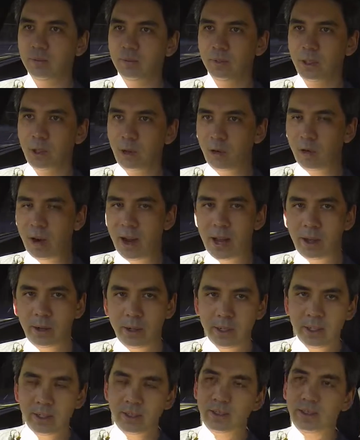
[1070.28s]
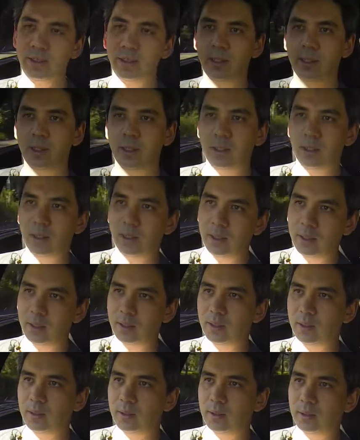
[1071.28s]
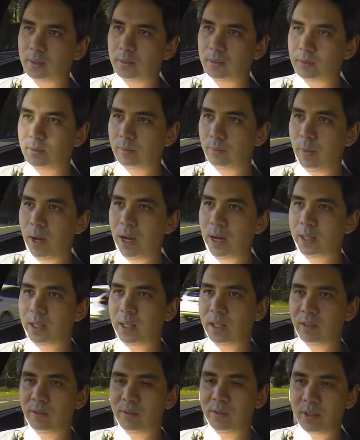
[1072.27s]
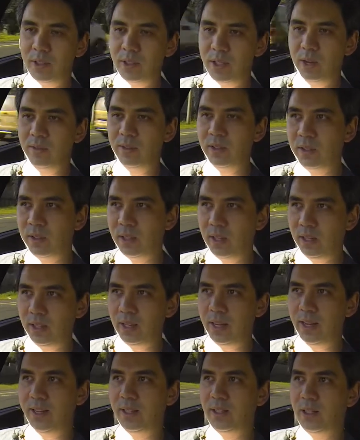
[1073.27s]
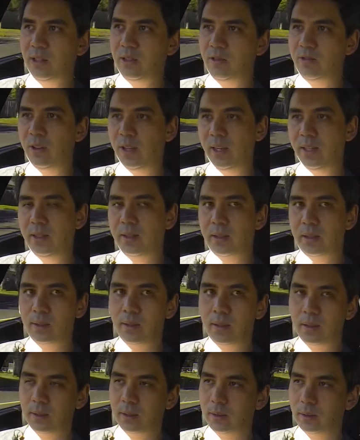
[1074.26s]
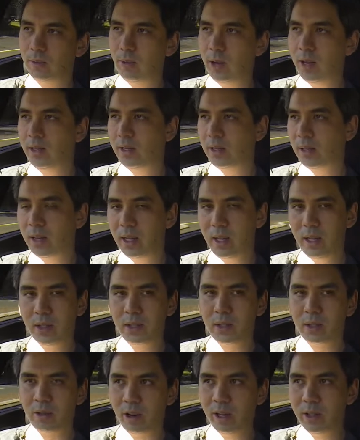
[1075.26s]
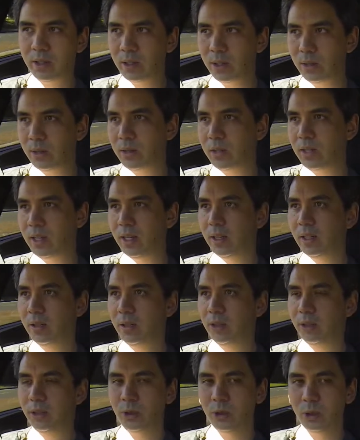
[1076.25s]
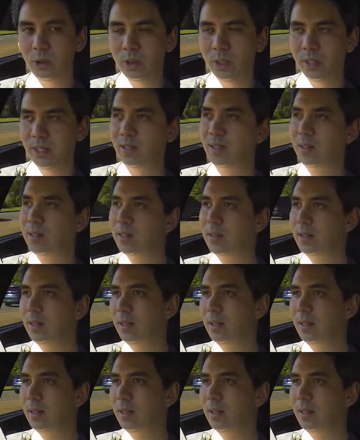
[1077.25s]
crowded market for 7-seater SUVs, where does the Kia Sorento sit on your list?